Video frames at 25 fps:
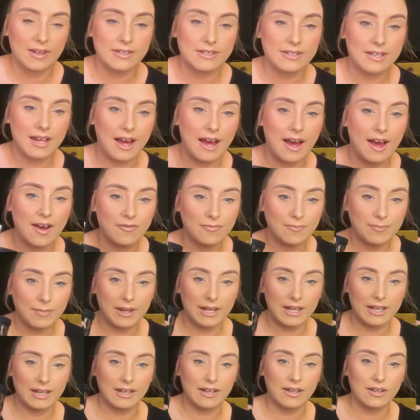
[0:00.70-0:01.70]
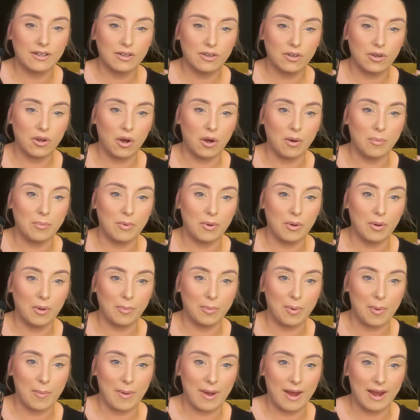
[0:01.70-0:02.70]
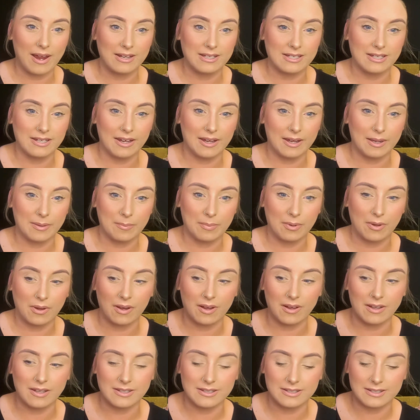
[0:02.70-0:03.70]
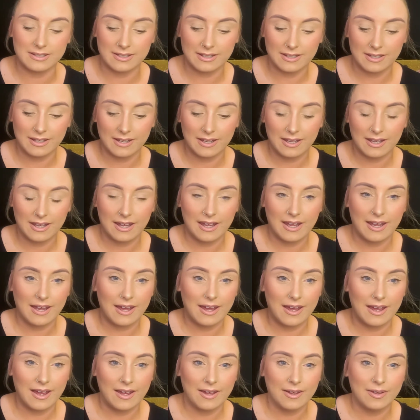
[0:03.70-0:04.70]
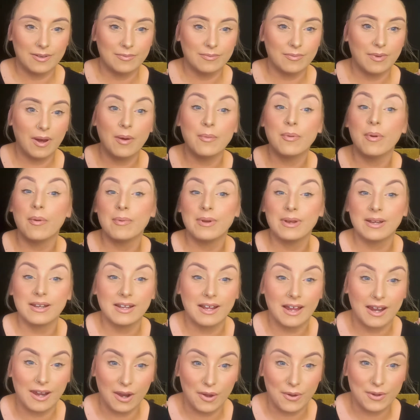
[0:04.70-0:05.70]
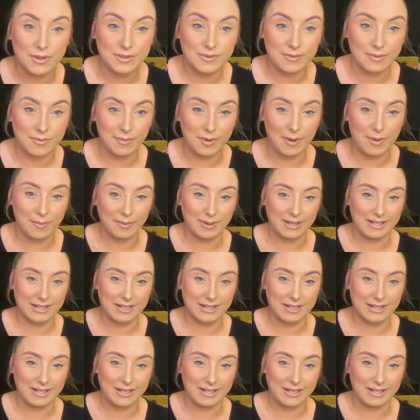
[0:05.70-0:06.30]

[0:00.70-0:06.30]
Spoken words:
So I have my cup all prepared here because I'm probably going to get lost with what I'm going